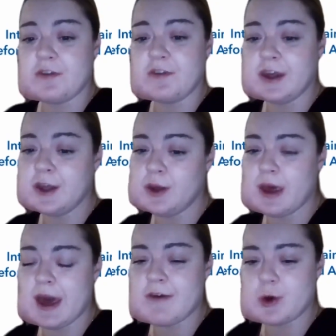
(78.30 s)
thank you,
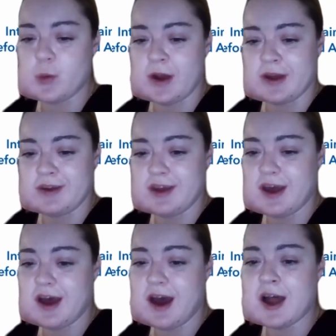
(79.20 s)
everyone.
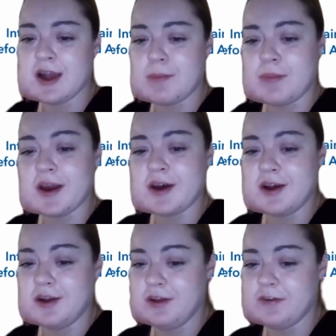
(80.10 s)
Allah,
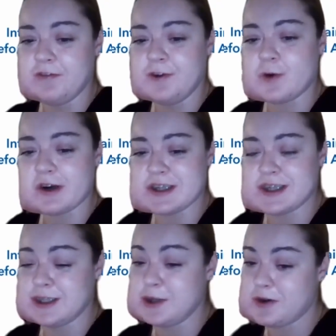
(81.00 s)
Michael, the floor is
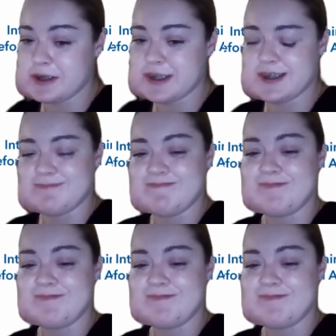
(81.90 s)
yours.